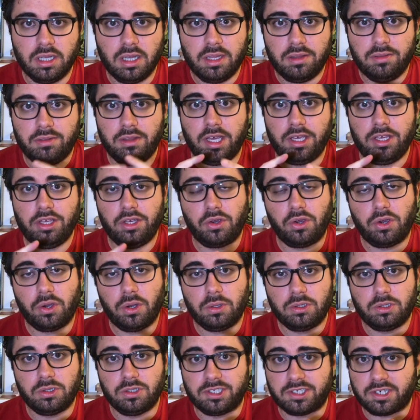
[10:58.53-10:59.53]
then you go
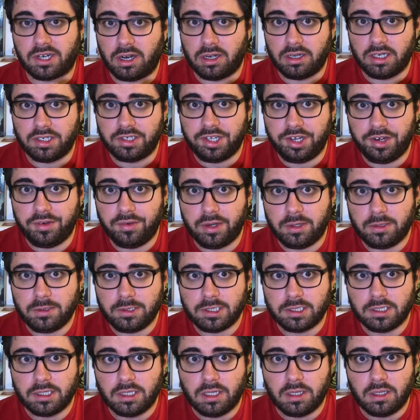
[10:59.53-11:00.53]
to Scarlet
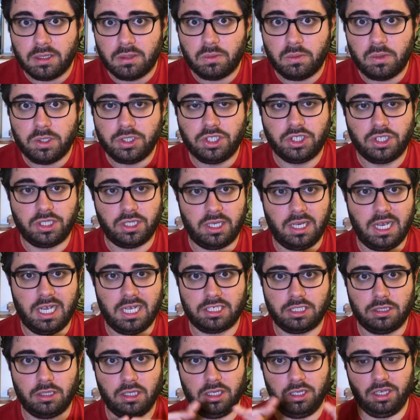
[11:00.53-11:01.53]
Heroes which
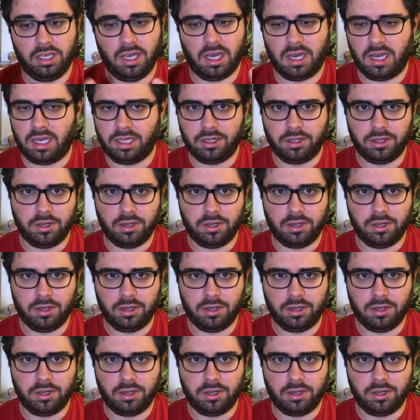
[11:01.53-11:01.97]
actually, yeah, I don't